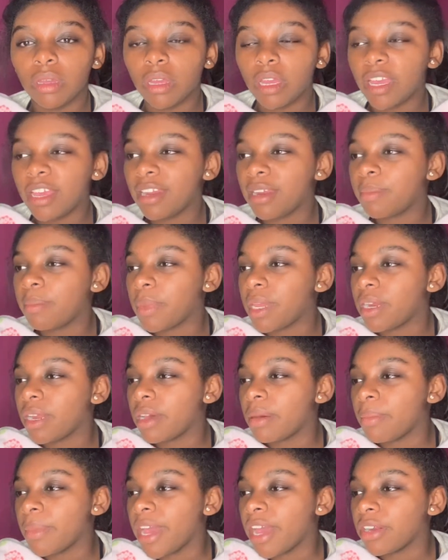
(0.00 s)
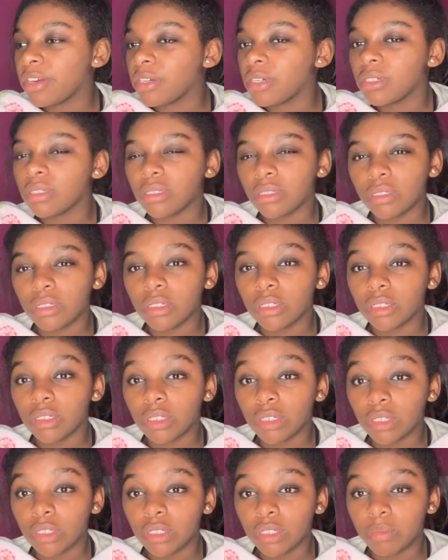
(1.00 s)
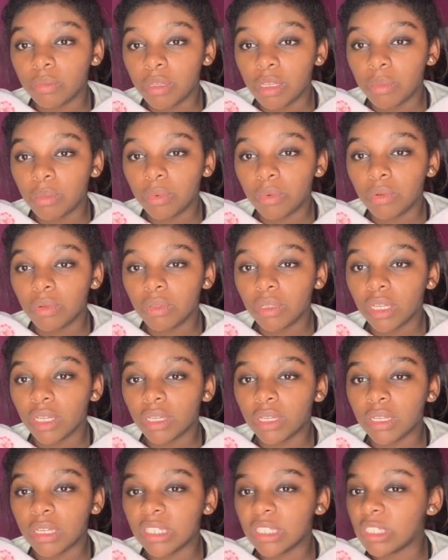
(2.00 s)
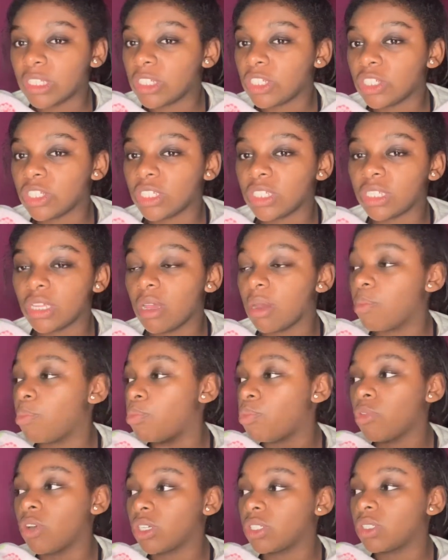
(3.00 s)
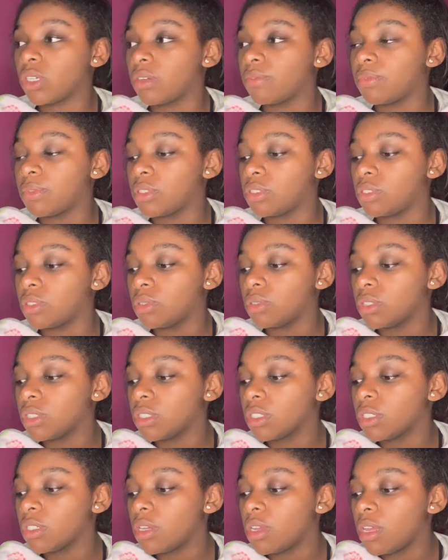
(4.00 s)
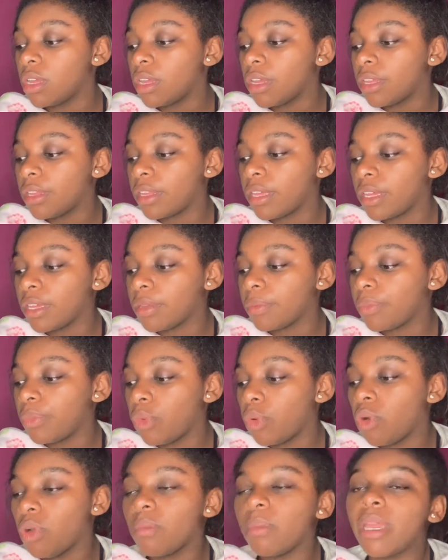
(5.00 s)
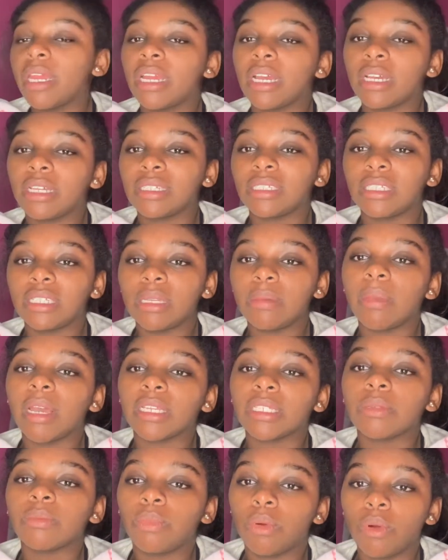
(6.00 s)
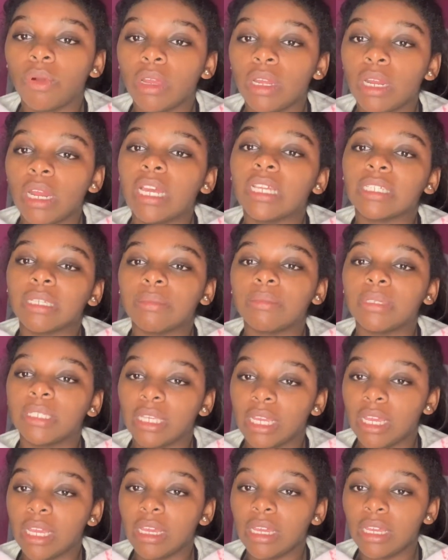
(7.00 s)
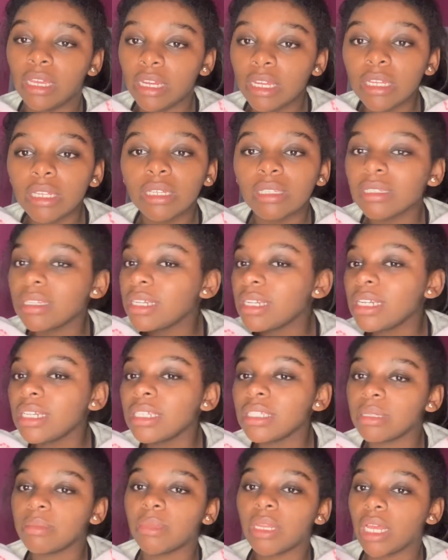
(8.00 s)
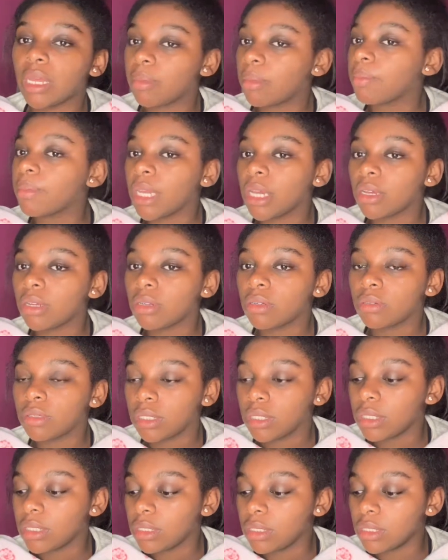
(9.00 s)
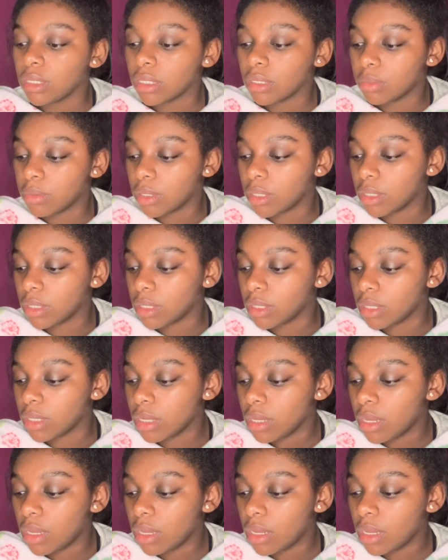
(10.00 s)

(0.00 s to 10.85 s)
and it may not matter to certain people, like, it's just a brush off the shoulder, like, or it may not seem as important as I'm saying it is. I'm not going to go into details because